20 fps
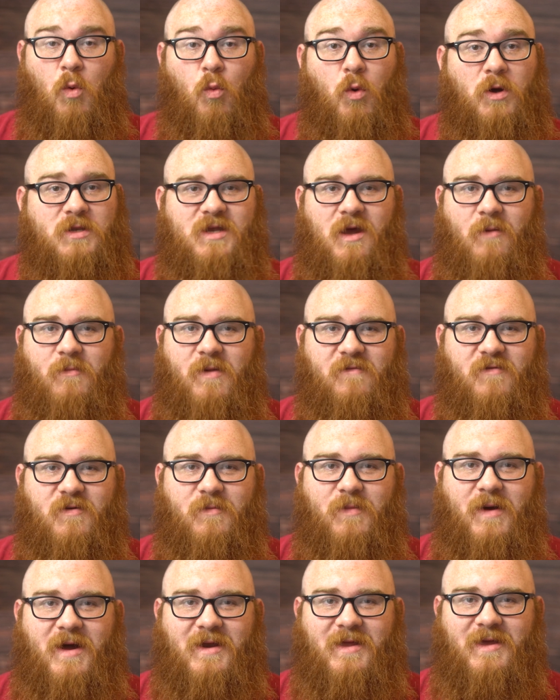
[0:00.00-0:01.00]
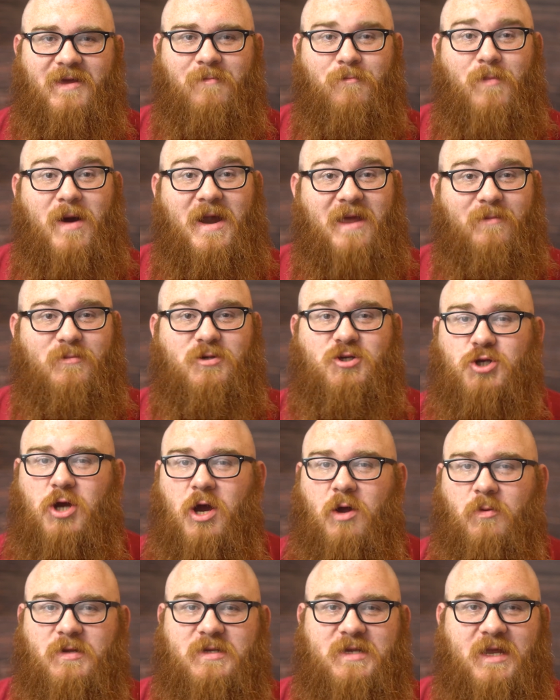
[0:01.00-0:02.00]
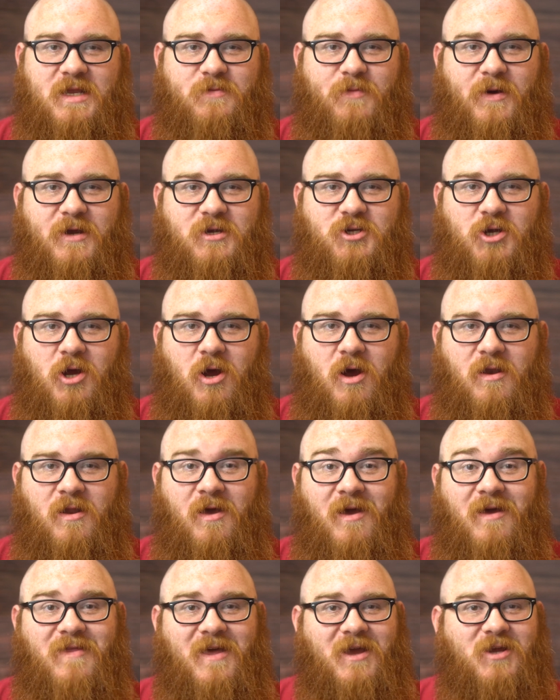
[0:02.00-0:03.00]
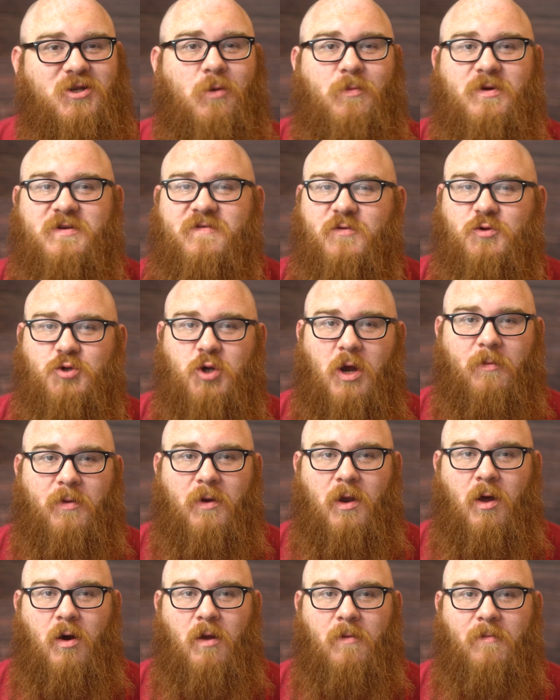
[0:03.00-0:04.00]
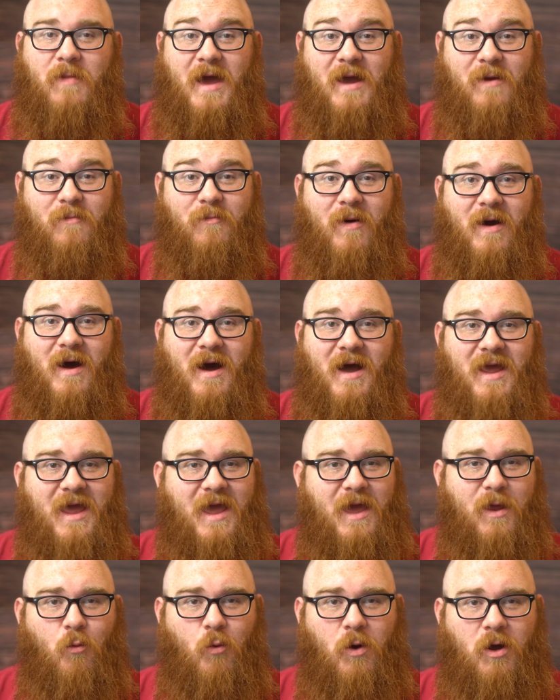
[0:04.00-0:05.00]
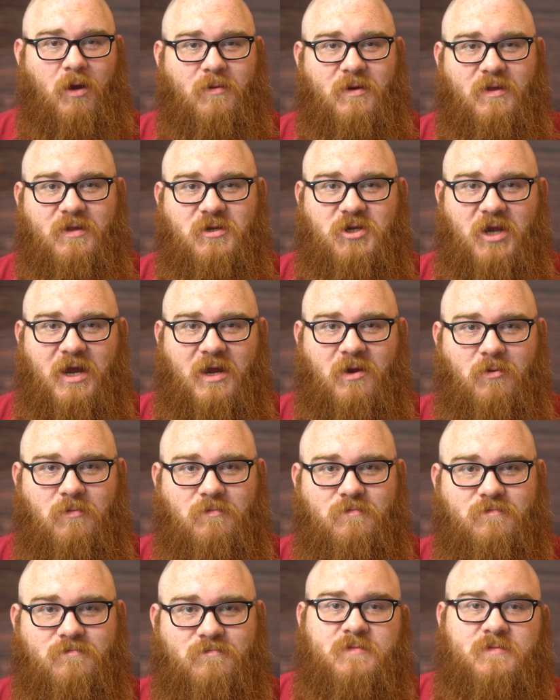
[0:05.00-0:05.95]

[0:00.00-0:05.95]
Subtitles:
What's up, everybody? My name is Sean with Scents by Sean. Thanks so much for dropping on back by, and welcome to the channel.